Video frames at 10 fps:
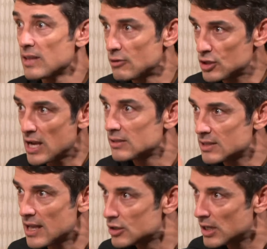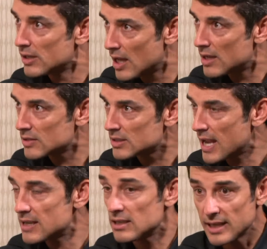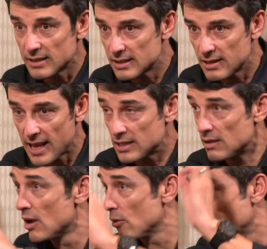Thou shalt, thou shalt not, because they had to